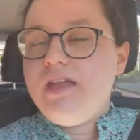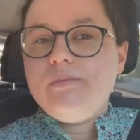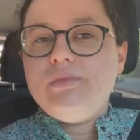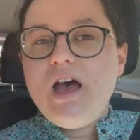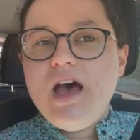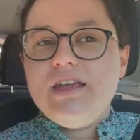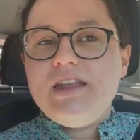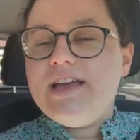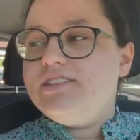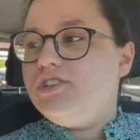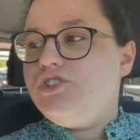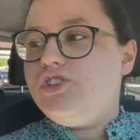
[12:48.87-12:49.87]
am not,
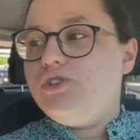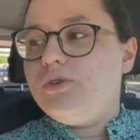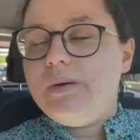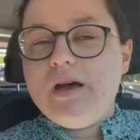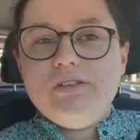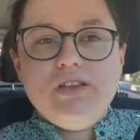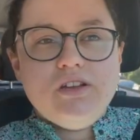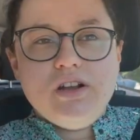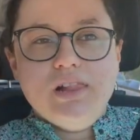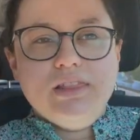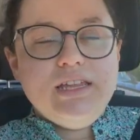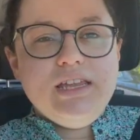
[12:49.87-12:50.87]
as a Jew, about here to
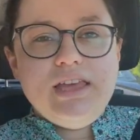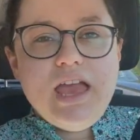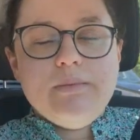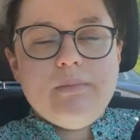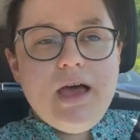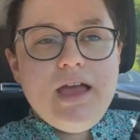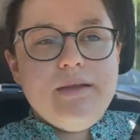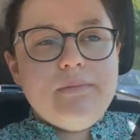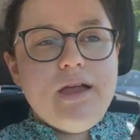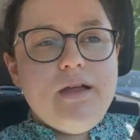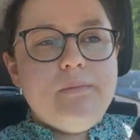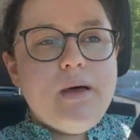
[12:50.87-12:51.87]
litigate my
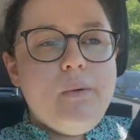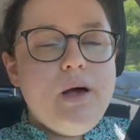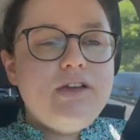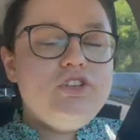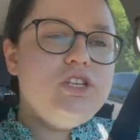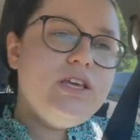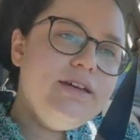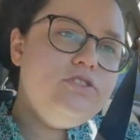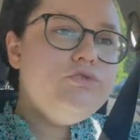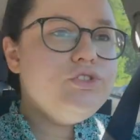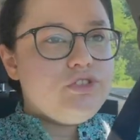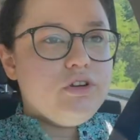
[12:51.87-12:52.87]
well, actually, I
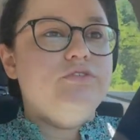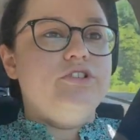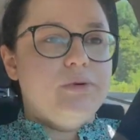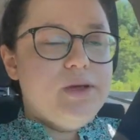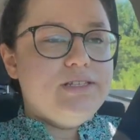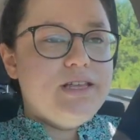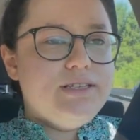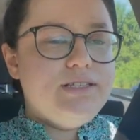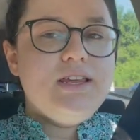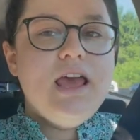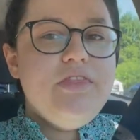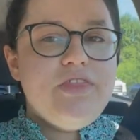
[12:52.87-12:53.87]
do deserve to
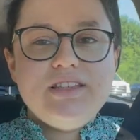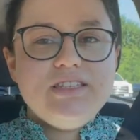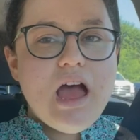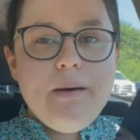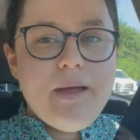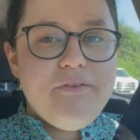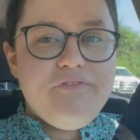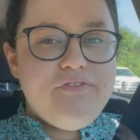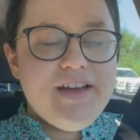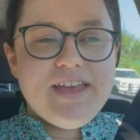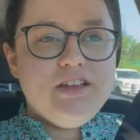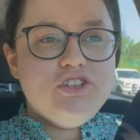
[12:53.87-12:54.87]
exist. That's not my
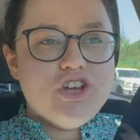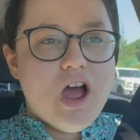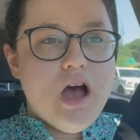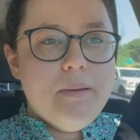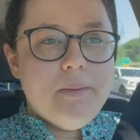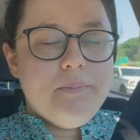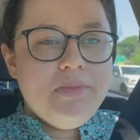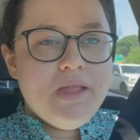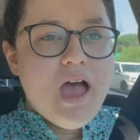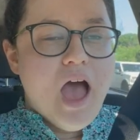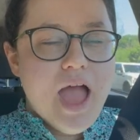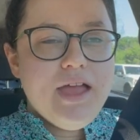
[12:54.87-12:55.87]
fucking job.
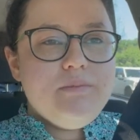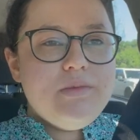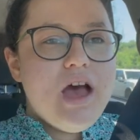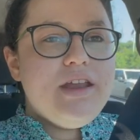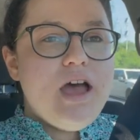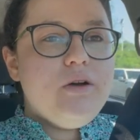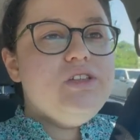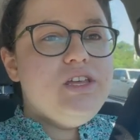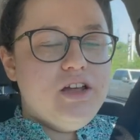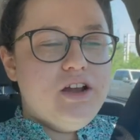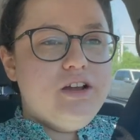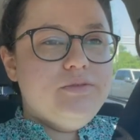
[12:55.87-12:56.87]
I am not out
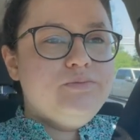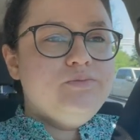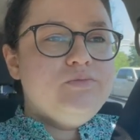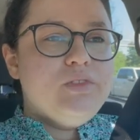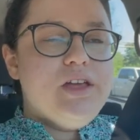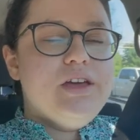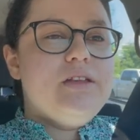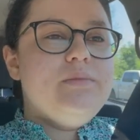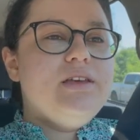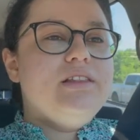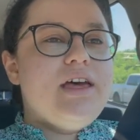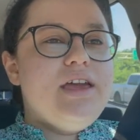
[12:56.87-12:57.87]
here gonna
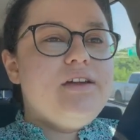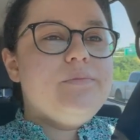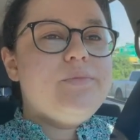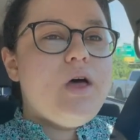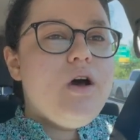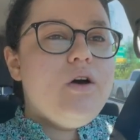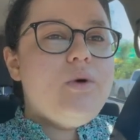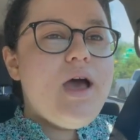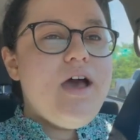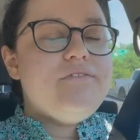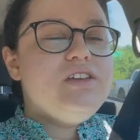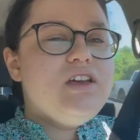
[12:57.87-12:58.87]
be like, oh,
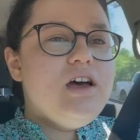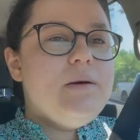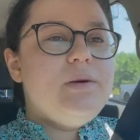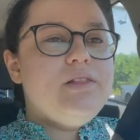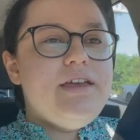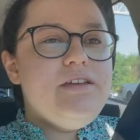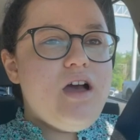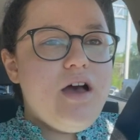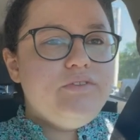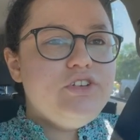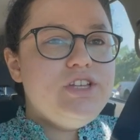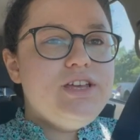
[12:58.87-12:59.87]
having a polite
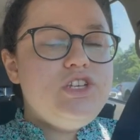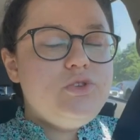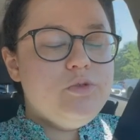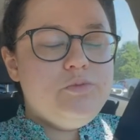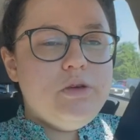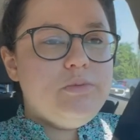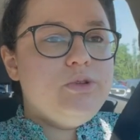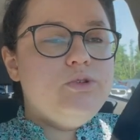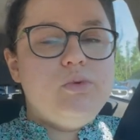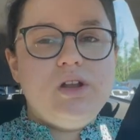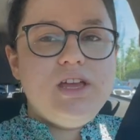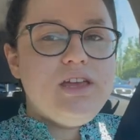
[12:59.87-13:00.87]
conversation with people who
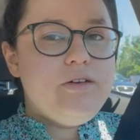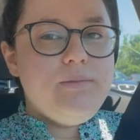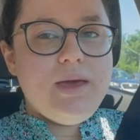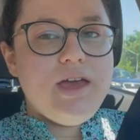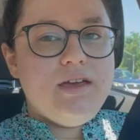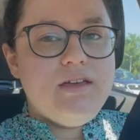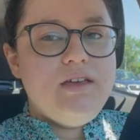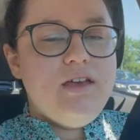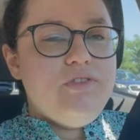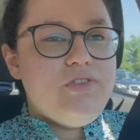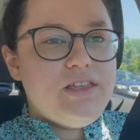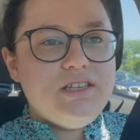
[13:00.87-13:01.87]
want to kill me.
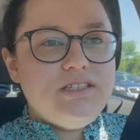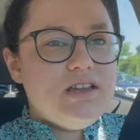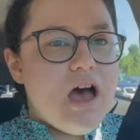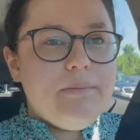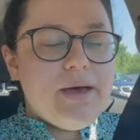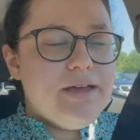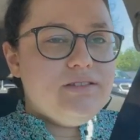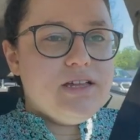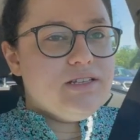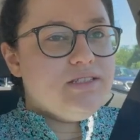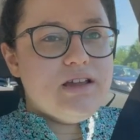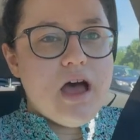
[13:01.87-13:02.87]
That is not my
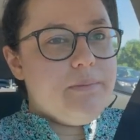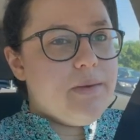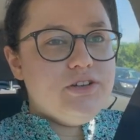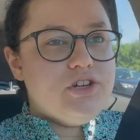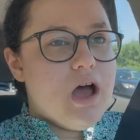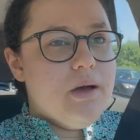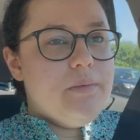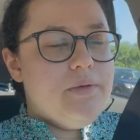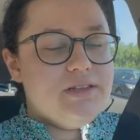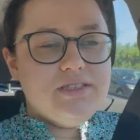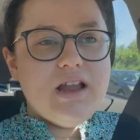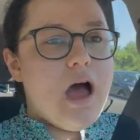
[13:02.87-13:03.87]
job.
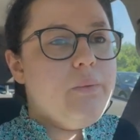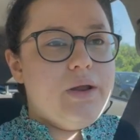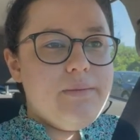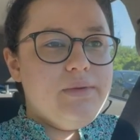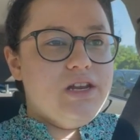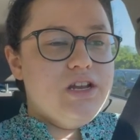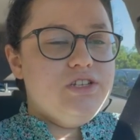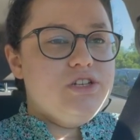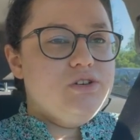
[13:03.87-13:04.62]
That is not what I'm gonna do.